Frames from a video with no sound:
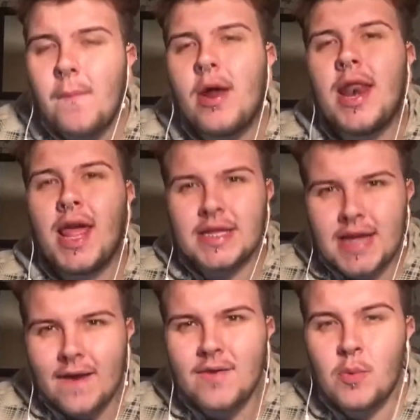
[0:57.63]
but let's
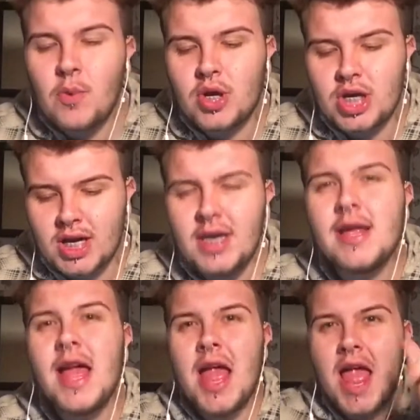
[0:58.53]
carry on watching,
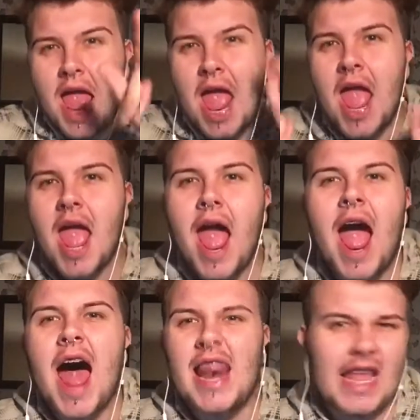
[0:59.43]

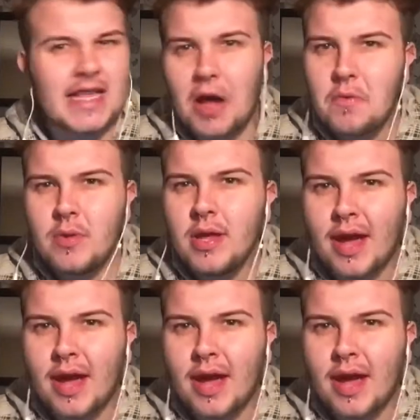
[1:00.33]
and let's get on with the